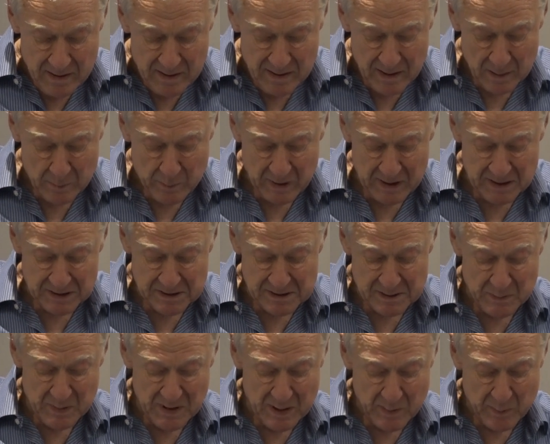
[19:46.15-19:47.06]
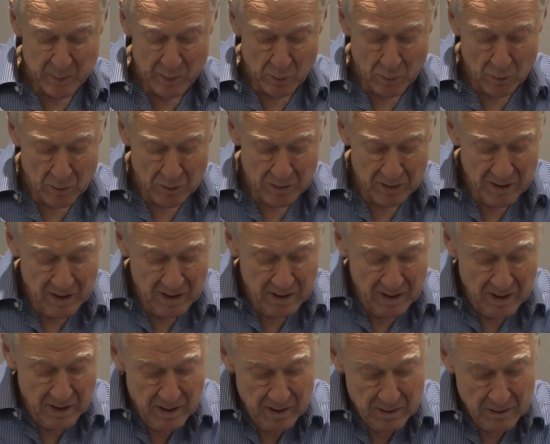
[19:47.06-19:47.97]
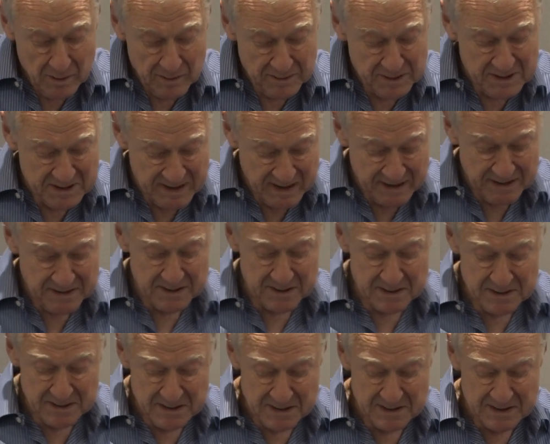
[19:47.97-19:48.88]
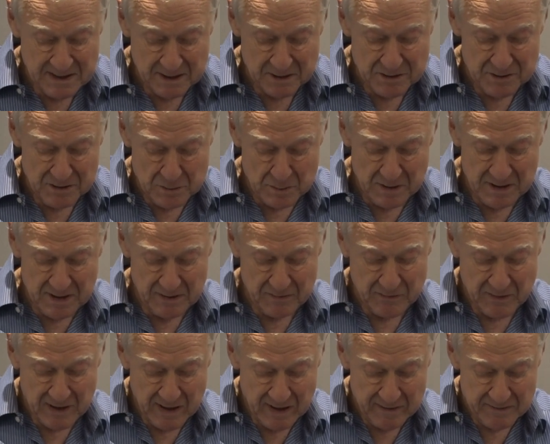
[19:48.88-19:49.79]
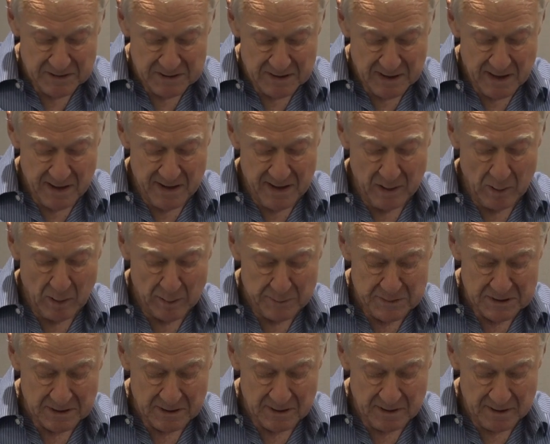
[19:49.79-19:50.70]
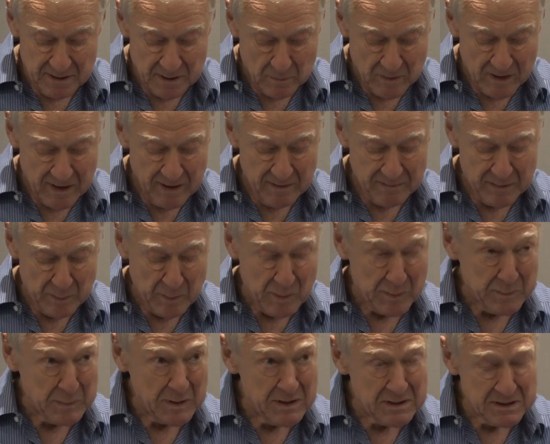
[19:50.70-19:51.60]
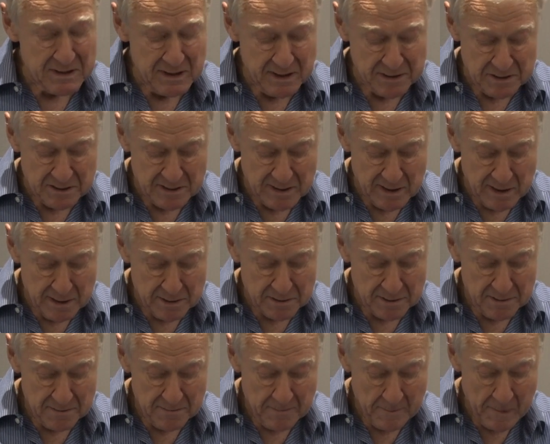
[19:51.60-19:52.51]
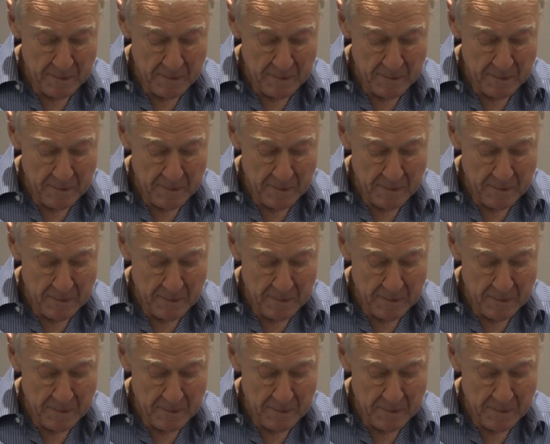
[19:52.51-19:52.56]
There appears to be a broad consensus that Section 25 is the only obstacle in the way of the proposed legislation,